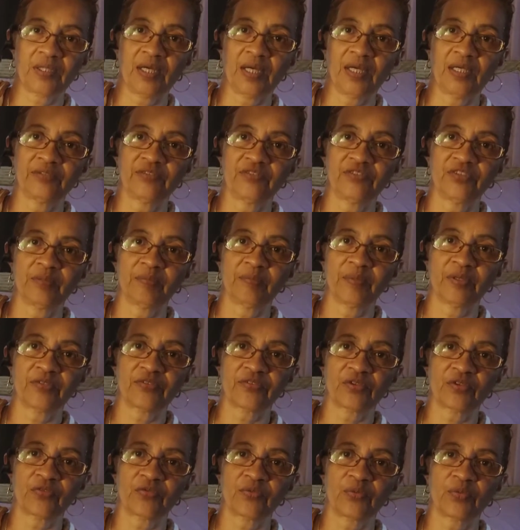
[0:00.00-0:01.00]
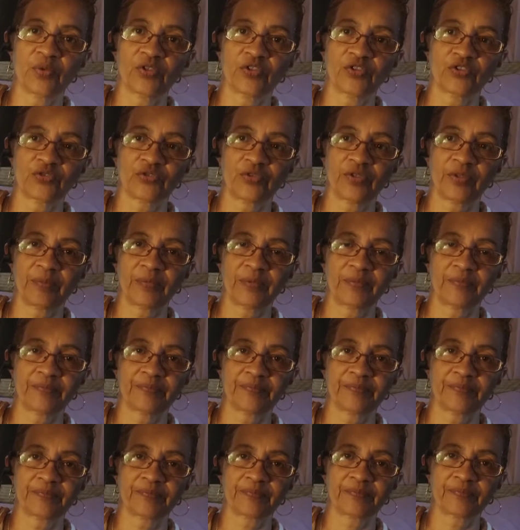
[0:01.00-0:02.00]
I did myself one treatment.
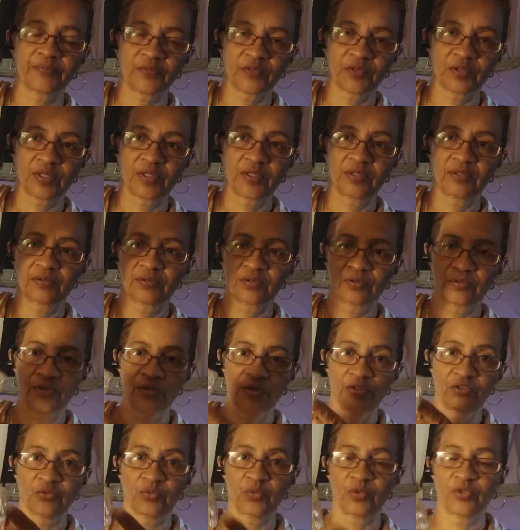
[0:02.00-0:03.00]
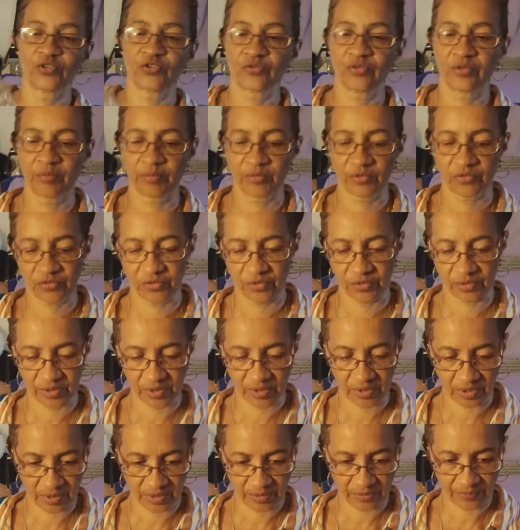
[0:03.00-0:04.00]
Okay, so there is one treatment still
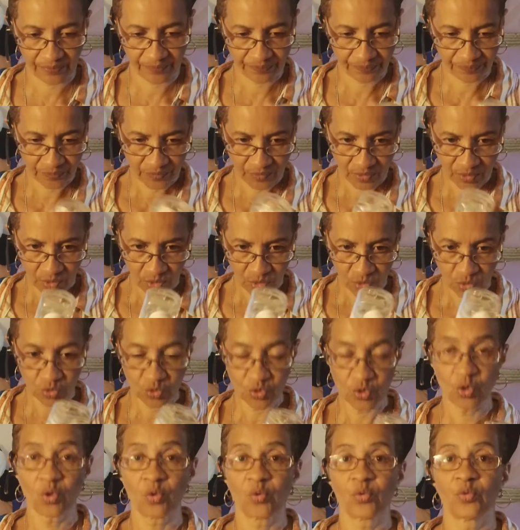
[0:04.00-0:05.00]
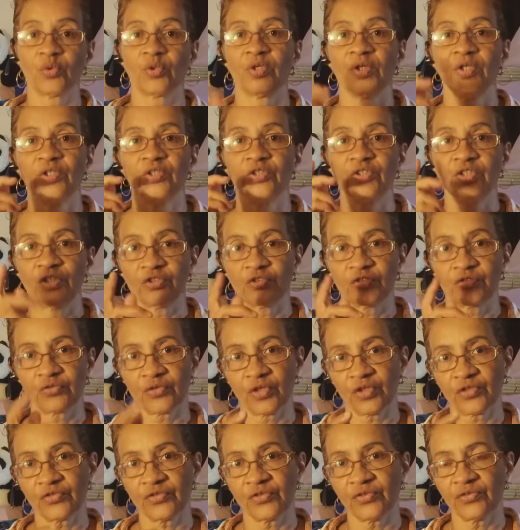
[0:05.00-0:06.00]
in there. So the
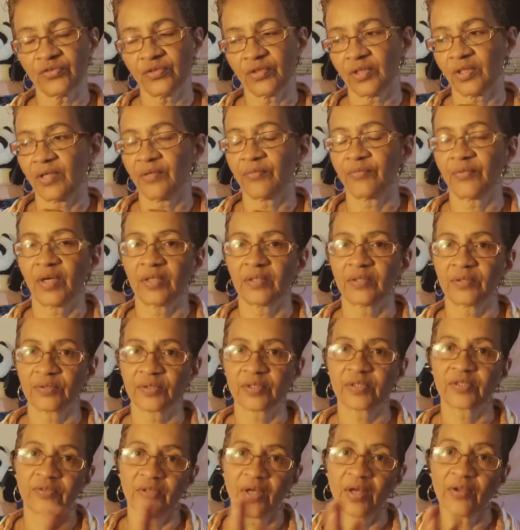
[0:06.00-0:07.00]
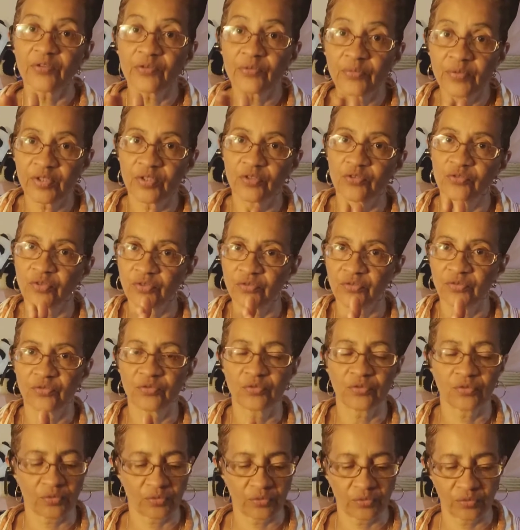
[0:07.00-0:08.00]
instructions that I read, because I had to read
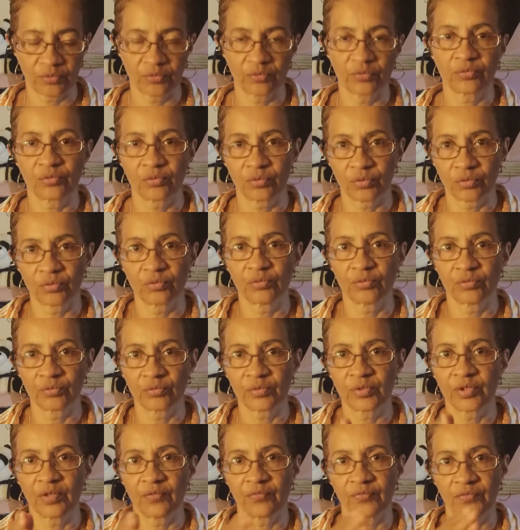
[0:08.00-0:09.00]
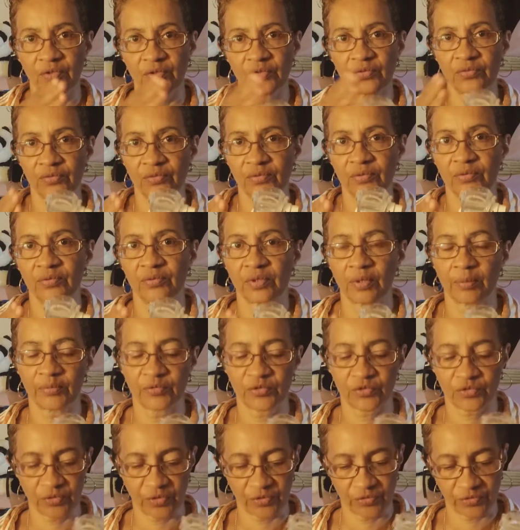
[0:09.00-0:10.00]
instructions to give this
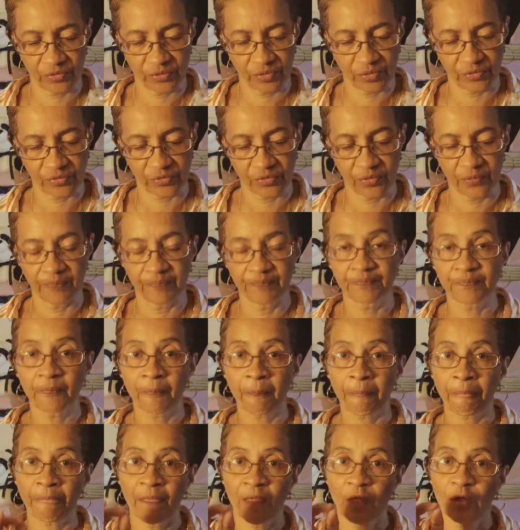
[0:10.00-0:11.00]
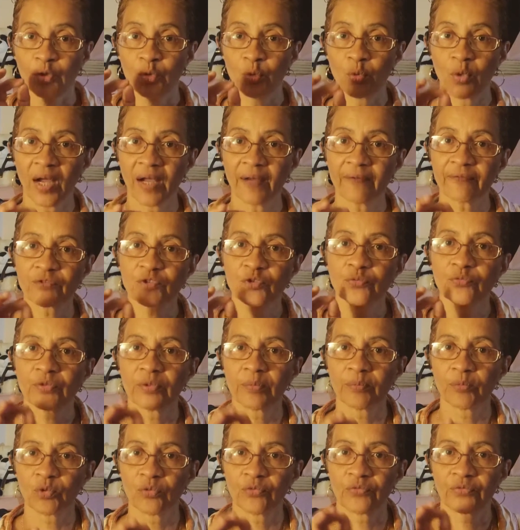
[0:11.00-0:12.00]
demonstration also. You have to
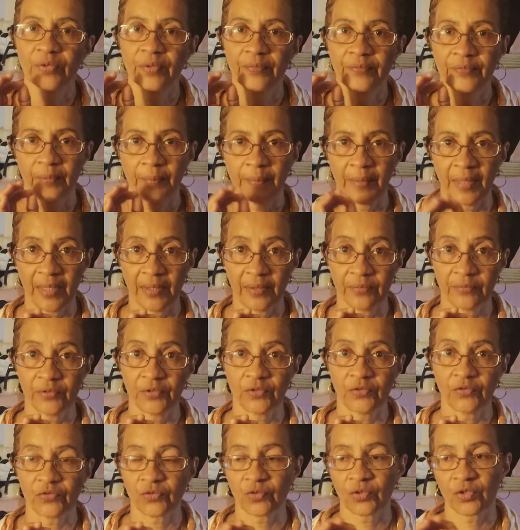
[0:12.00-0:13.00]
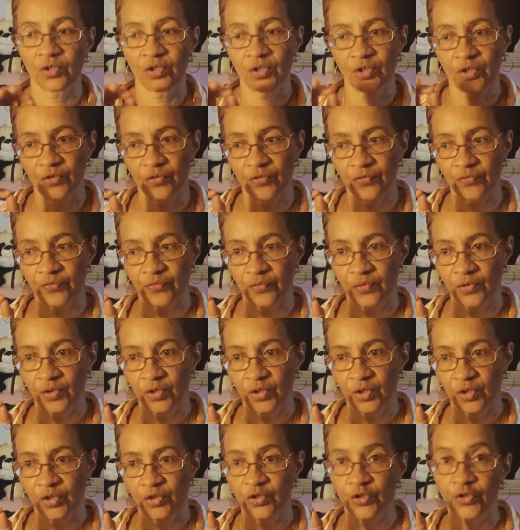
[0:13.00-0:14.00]
remove the batteries if
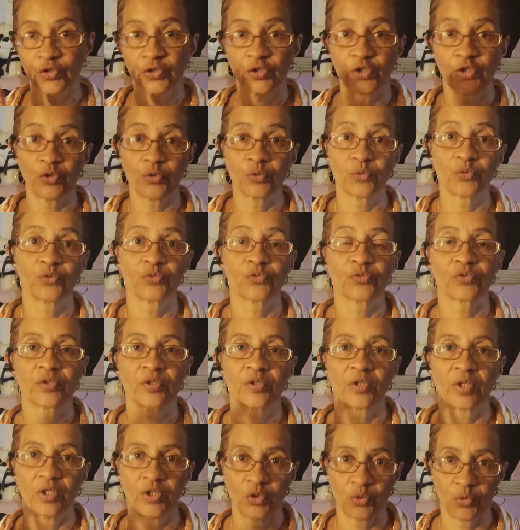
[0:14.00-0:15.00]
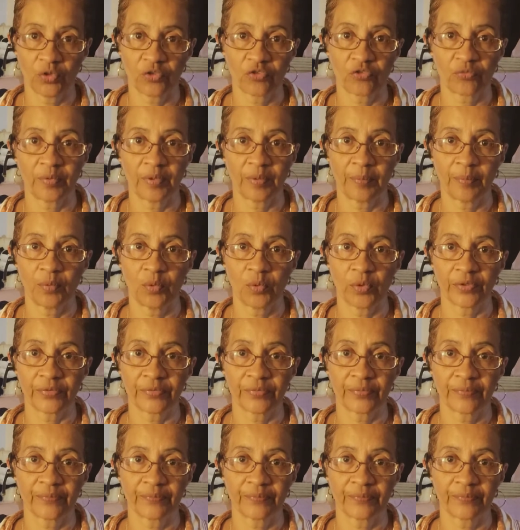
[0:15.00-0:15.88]
you're going to use a USB port.